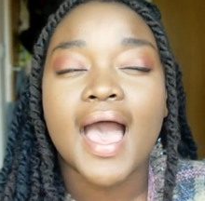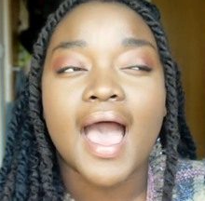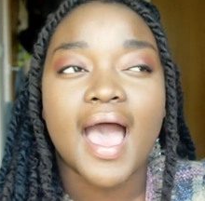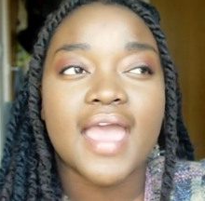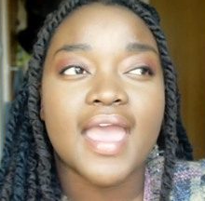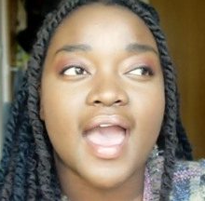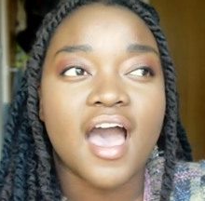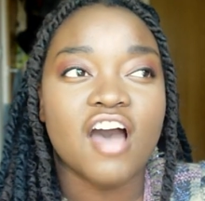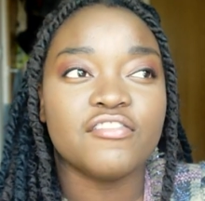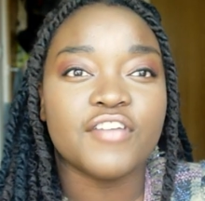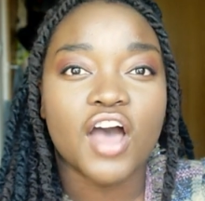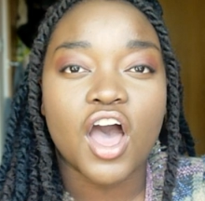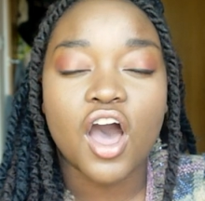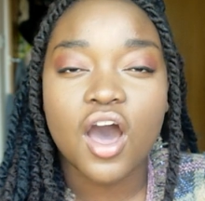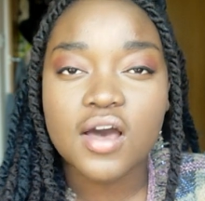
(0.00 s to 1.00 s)
I have
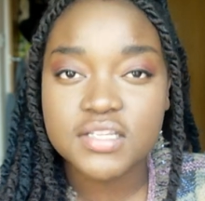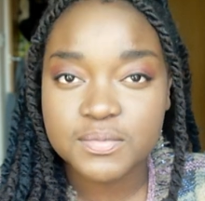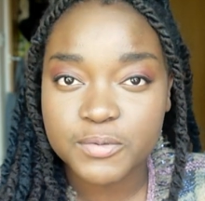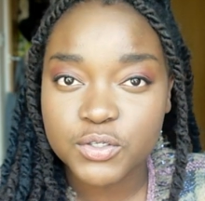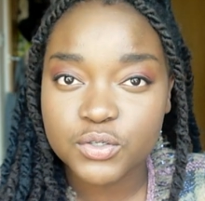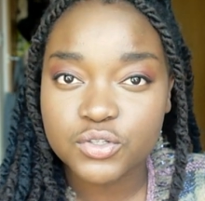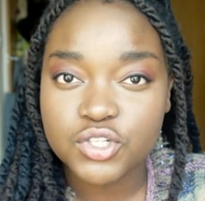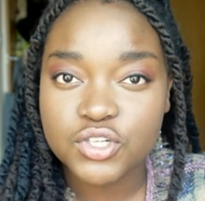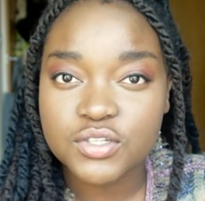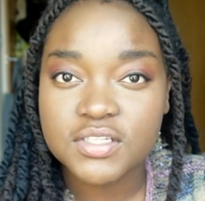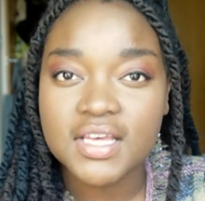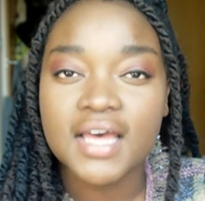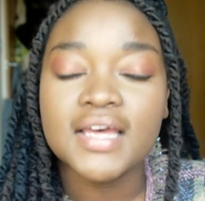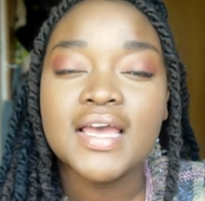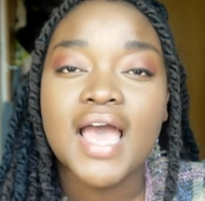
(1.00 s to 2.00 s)
a hospital
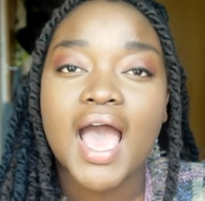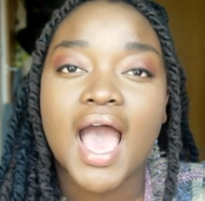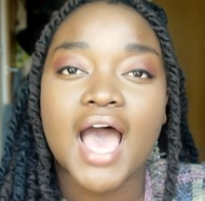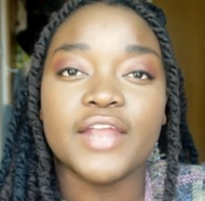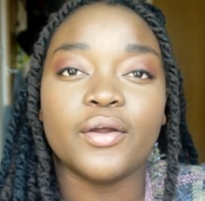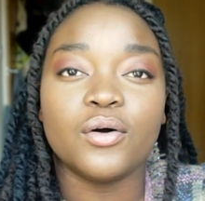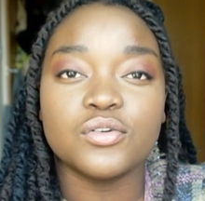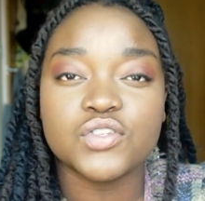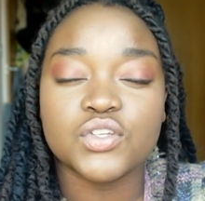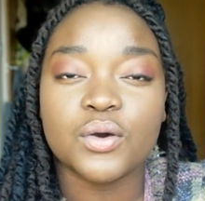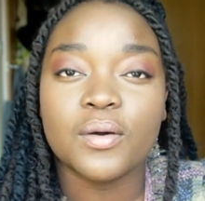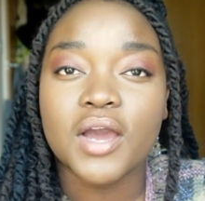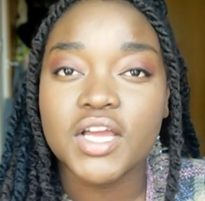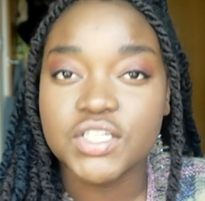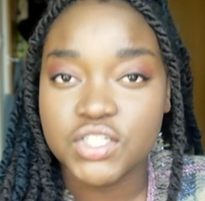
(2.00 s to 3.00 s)
tutor and
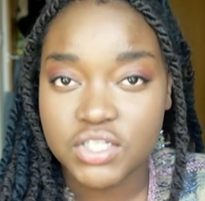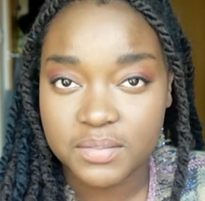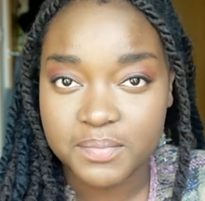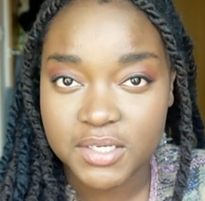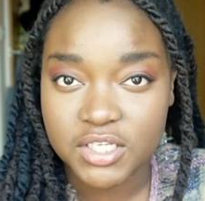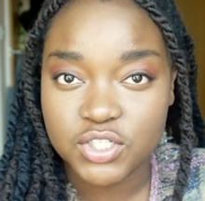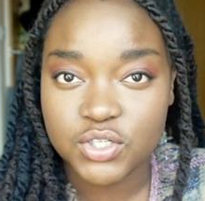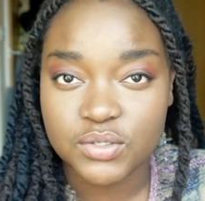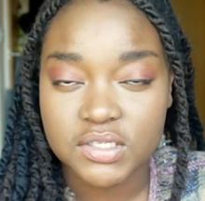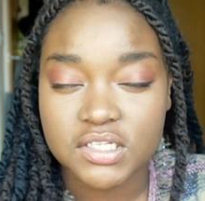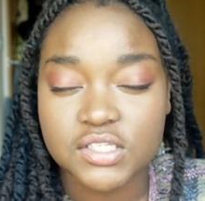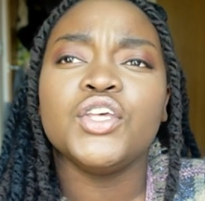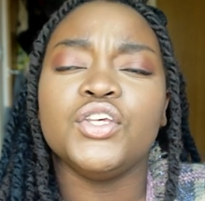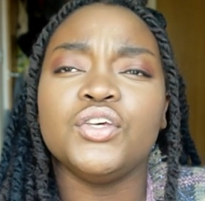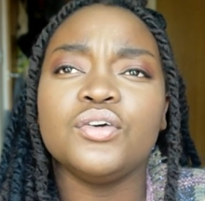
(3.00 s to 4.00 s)
also a GP
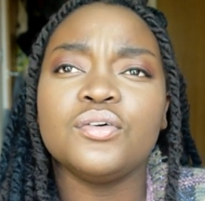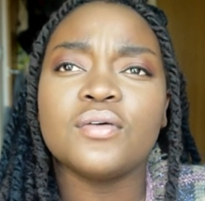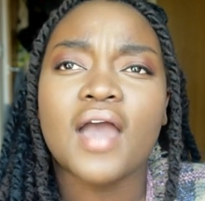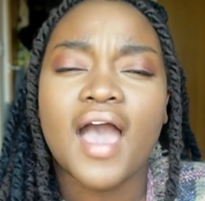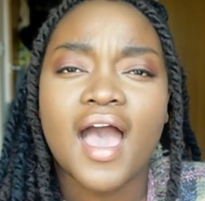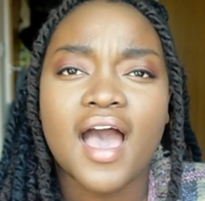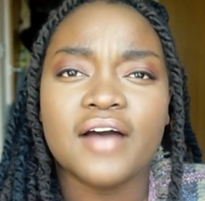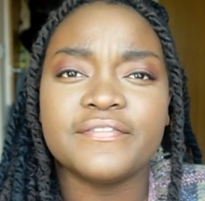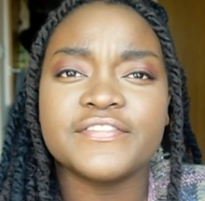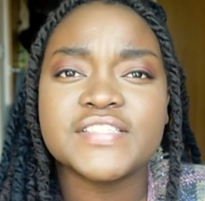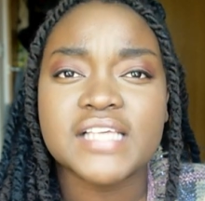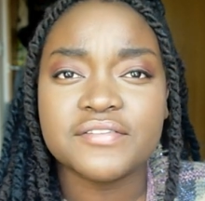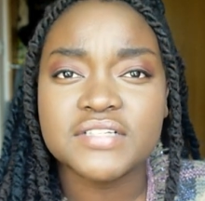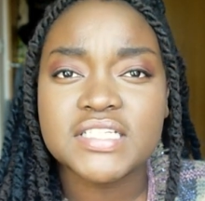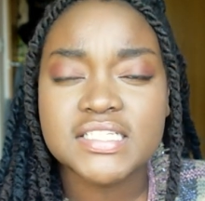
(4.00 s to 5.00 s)
tutor. You have
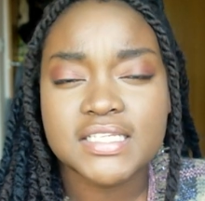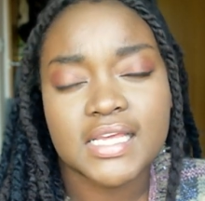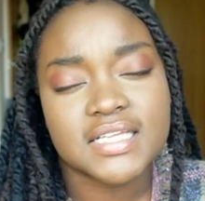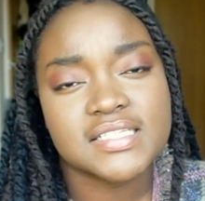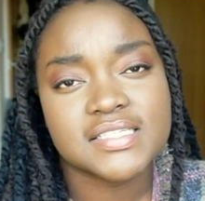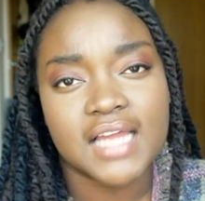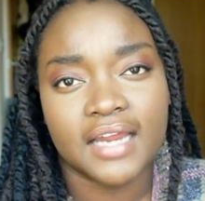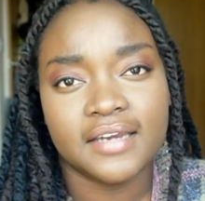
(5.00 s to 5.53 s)
76